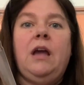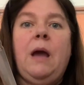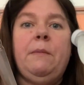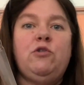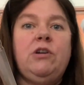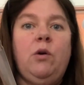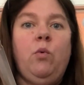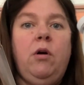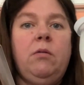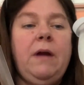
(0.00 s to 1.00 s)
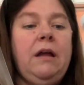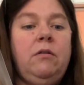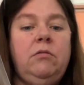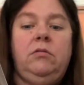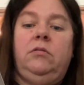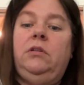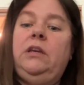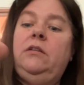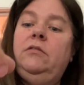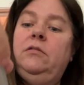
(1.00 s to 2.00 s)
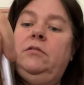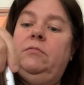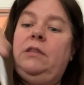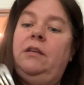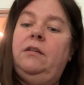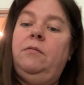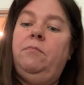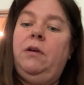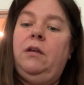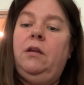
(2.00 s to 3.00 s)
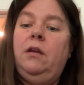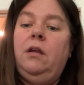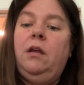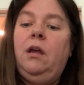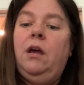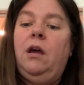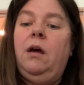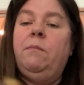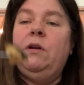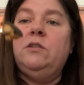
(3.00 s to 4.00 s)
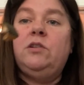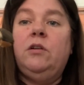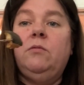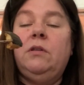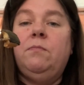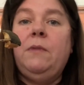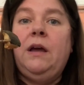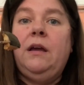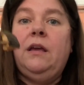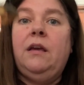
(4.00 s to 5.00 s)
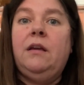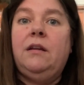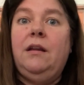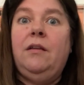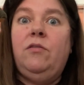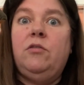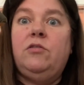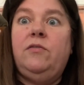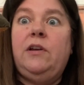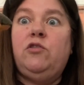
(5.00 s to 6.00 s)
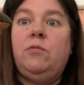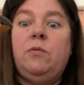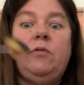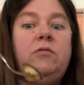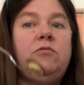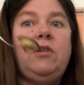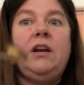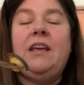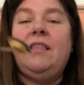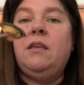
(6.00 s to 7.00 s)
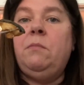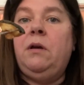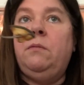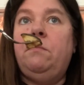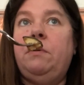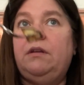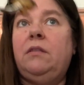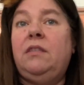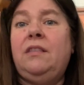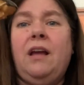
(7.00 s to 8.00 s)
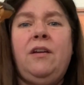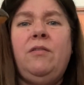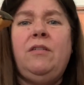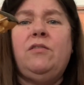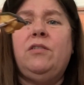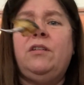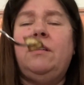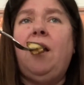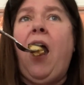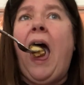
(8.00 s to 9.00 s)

I'm gonna drink a water bottle here with it, but I'm gonna start with my non-starchy vegetables, try to eat them up, but I know these are good.